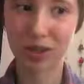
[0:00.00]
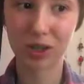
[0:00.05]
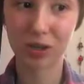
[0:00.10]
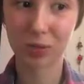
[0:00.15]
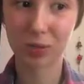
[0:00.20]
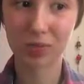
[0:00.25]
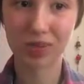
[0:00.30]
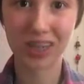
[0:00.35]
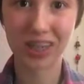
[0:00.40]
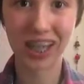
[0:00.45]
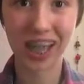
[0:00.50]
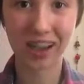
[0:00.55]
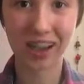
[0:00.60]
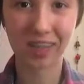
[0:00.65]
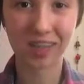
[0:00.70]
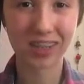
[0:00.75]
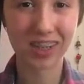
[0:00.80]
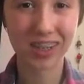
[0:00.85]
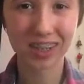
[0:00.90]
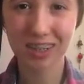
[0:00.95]
When it comes to getting
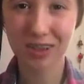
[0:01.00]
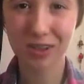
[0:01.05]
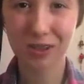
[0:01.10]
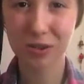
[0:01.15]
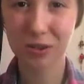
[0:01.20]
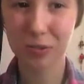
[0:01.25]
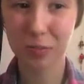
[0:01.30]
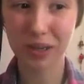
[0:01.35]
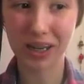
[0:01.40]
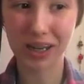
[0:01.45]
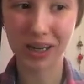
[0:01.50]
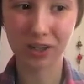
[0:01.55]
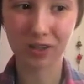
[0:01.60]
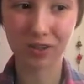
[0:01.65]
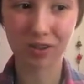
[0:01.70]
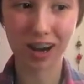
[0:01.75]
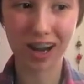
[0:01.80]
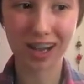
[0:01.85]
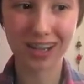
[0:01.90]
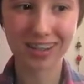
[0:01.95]
physical, being
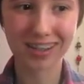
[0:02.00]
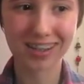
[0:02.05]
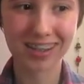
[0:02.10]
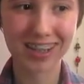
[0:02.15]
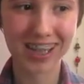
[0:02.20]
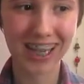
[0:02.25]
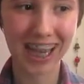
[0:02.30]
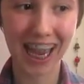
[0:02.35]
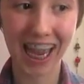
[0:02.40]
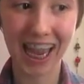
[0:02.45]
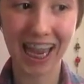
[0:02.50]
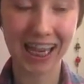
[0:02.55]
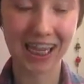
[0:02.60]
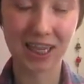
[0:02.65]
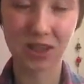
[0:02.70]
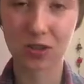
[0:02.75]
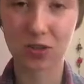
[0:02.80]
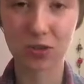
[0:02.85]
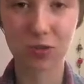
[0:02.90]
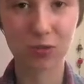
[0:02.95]
trans,
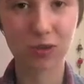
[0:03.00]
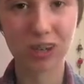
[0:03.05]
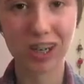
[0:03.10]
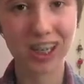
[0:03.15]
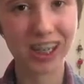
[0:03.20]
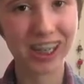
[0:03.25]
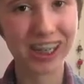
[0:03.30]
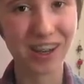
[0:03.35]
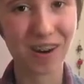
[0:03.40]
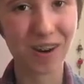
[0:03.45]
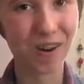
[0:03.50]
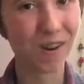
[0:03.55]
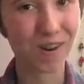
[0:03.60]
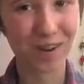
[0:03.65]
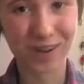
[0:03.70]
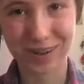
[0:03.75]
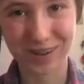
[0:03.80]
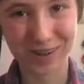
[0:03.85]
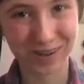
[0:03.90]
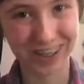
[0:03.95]
it's really
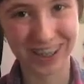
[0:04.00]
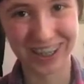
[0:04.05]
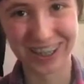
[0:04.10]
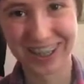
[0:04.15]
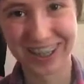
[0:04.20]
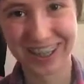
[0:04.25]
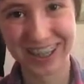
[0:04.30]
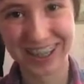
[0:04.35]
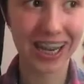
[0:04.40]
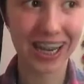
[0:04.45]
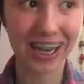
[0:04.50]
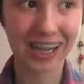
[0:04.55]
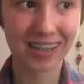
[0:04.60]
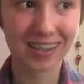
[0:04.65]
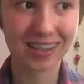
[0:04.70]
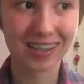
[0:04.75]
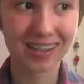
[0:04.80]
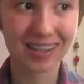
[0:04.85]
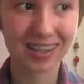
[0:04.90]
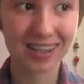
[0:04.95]
awkward.
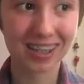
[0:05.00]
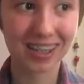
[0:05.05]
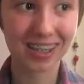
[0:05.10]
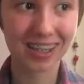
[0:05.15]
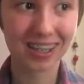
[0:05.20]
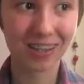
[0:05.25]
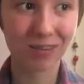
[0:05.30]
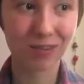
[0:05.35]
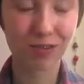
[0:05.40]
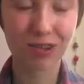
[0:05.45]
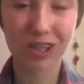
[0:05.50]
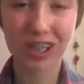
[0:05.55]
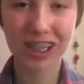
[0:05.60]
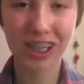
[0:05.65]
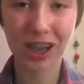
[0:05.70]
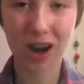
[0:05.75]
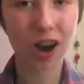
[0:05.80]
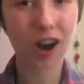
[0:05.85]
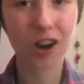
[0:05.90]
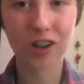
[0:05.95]
It's really
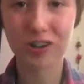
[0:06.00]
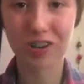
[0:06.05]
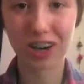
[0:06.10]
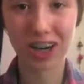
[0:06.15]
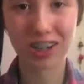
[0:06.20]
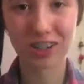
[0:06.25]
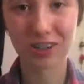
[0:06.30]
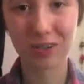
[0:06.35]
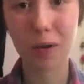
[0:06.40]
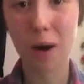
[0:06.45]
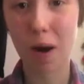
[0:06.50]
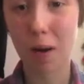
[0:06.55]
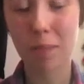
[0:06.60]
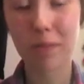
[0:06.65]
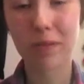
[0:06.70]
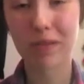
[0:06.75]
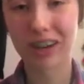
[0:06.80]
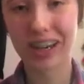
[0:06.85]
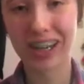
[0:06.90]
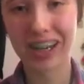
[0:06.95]
hard trying to
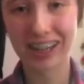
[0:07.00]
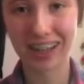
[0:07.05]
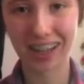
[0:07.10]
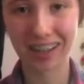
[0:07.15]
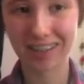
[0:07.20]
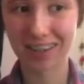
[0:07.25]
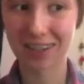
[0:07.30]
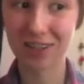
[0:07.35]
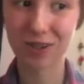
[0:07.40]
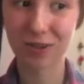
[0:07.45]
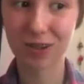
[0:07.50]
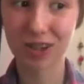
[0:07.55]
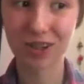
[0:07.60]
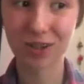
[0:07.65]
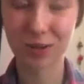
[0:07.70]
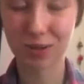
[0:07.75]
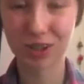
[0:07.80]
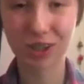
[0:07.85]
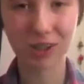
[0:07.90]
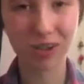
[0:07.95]
operate in that
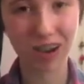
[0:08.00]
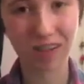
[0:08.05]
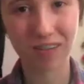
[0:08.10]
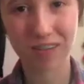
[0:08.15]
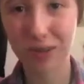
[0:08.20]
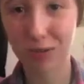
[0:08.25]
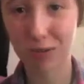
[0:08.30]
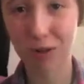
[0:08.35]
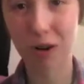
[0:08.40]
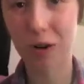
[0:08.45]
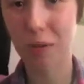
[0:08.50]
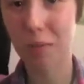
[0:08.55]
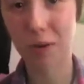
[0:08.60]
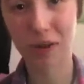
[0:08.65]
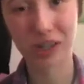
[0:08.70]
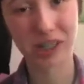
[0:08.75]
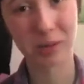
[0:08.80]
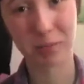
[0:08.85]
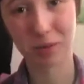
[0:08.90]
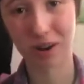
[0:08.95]
situation when you have the wrong body